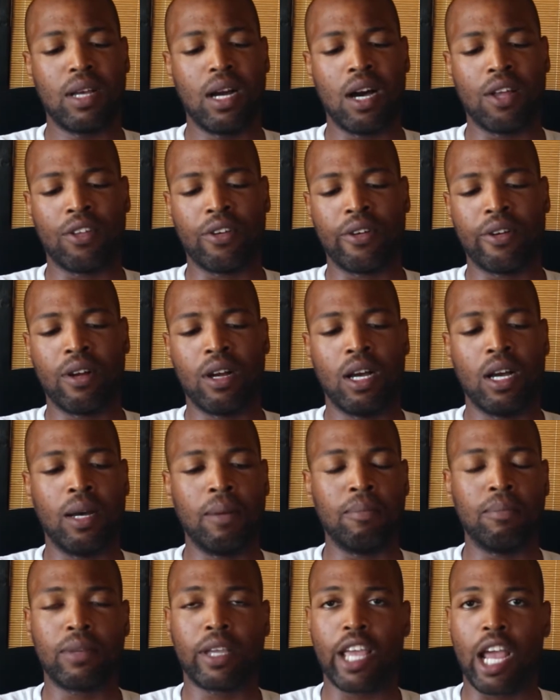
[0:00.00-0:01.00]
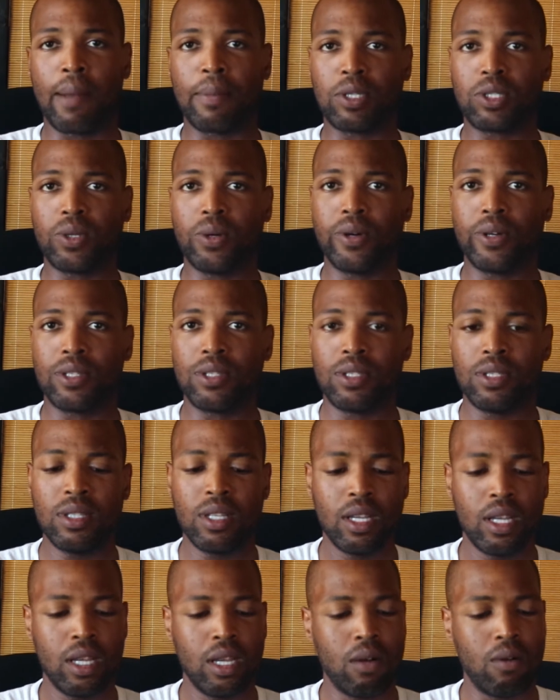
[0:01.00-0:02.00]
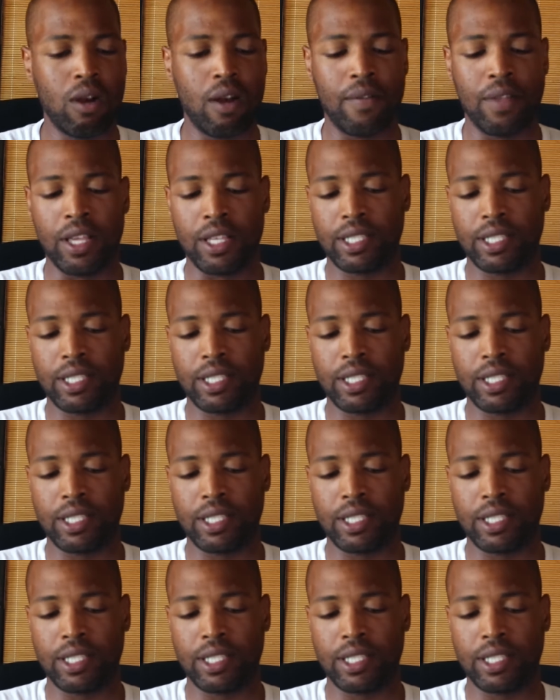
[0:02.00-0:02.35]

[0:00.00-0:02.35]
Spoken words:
other camera stores, and wherever